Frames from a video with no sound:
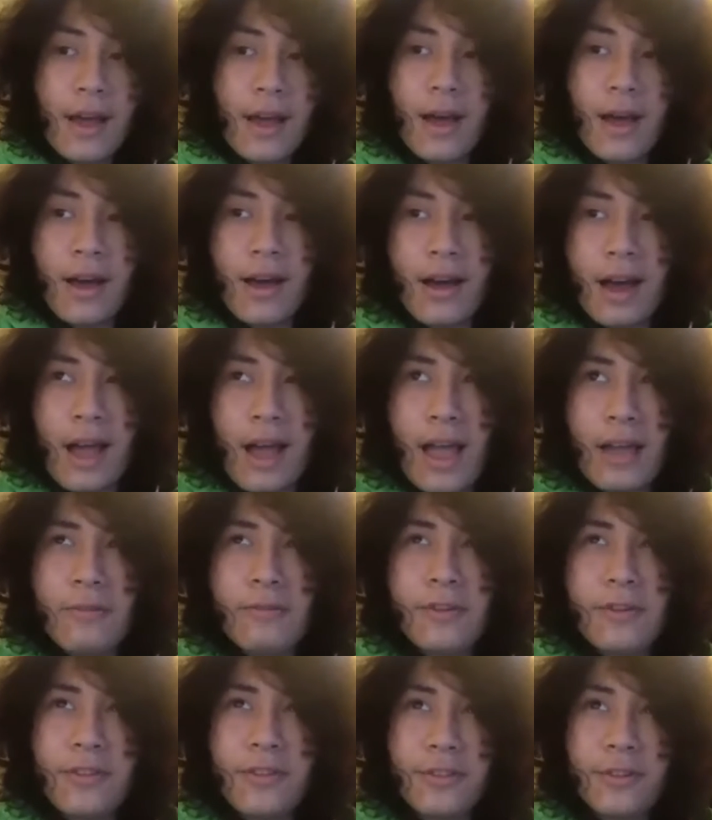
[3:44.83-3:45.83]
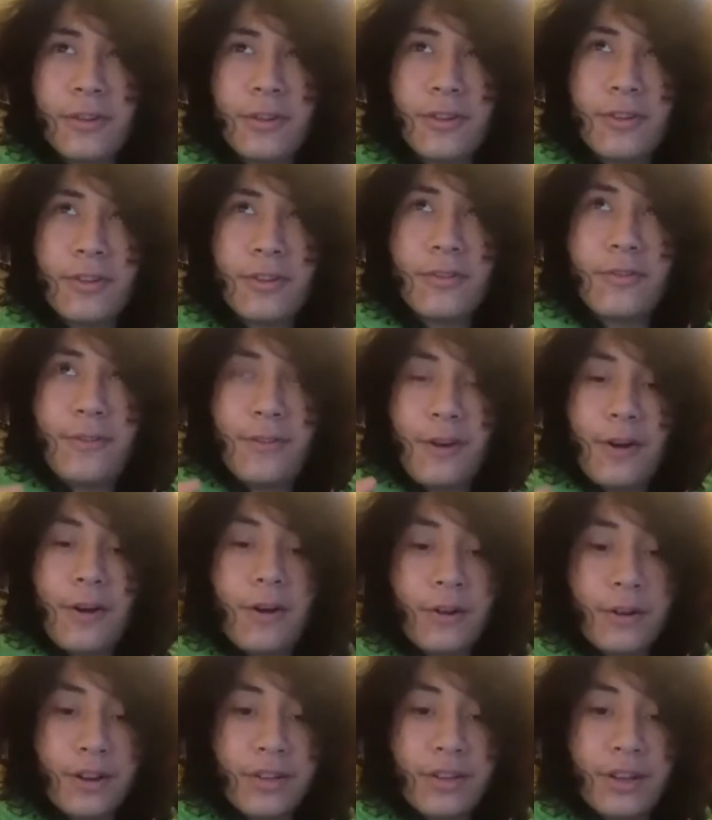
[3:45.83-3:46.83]
I was sort of
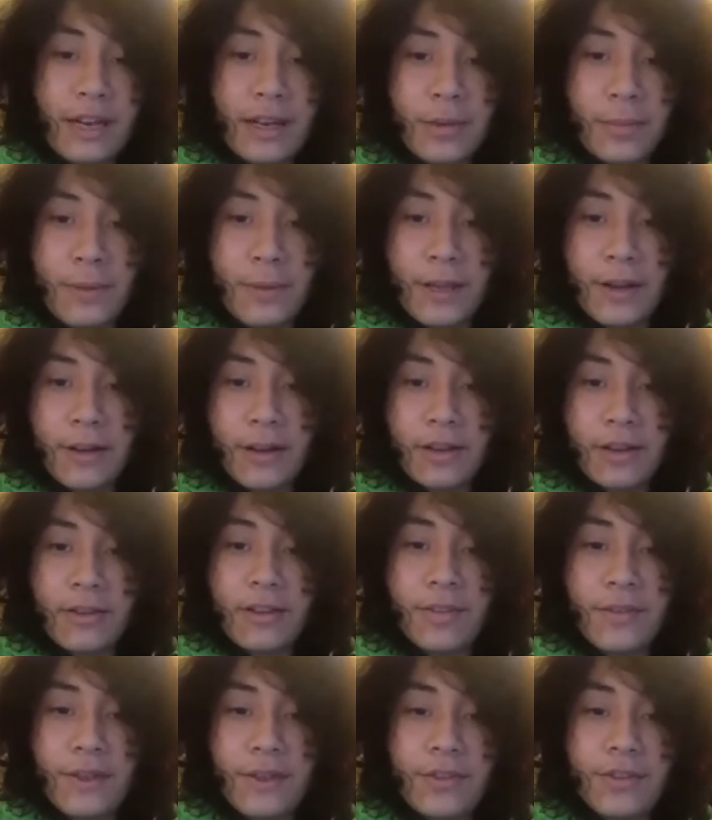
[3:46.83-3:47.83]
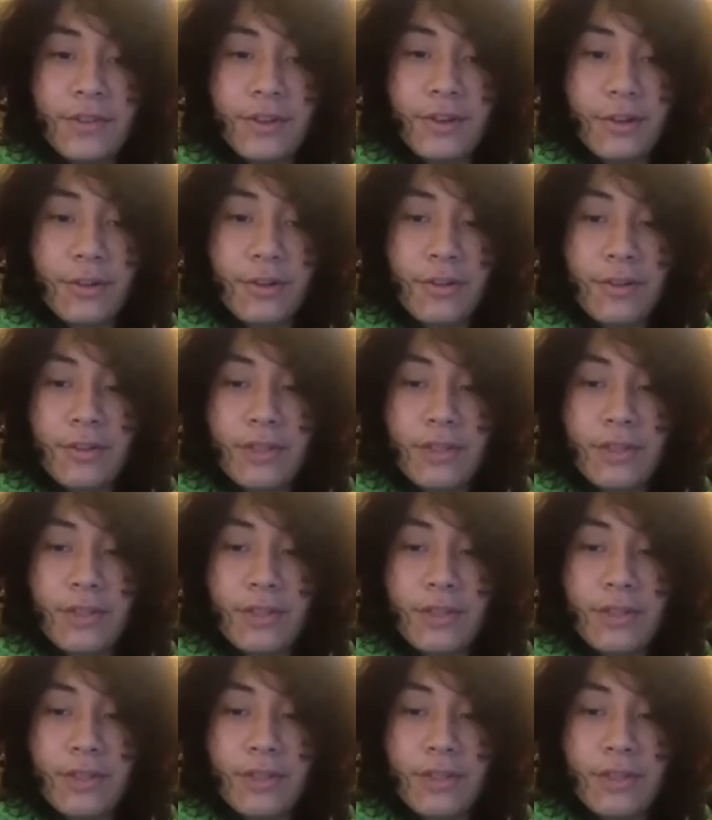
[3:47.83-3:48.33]
auditioning to be on a TV show.